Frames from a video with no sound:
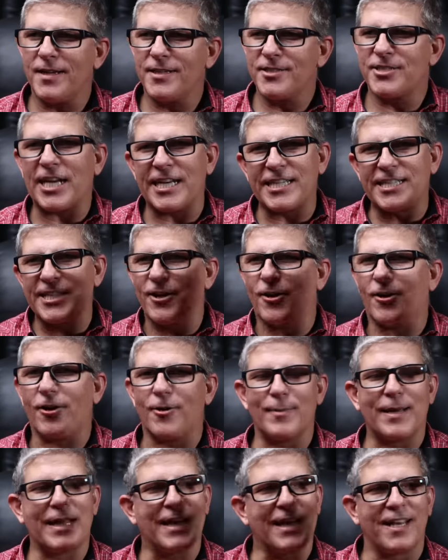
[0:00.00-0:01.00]

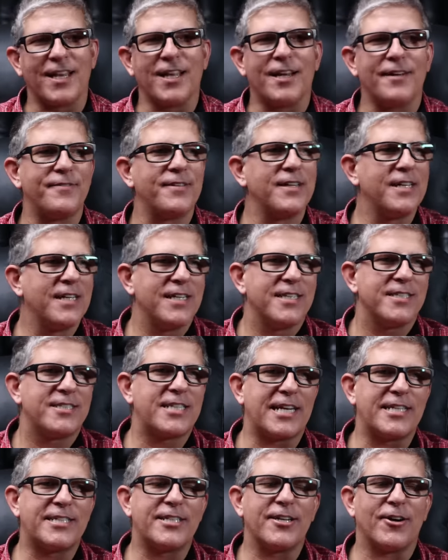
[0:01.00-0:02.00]
JTR, man, I love
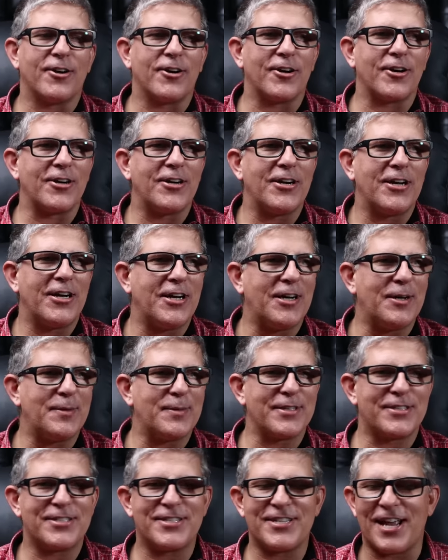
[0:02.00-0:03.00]

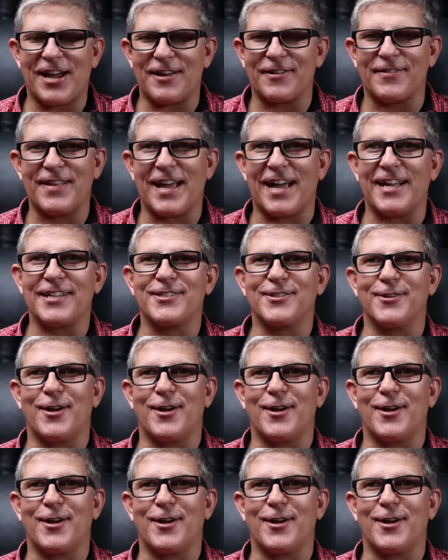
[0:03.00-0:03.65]
JTR, the sound of that.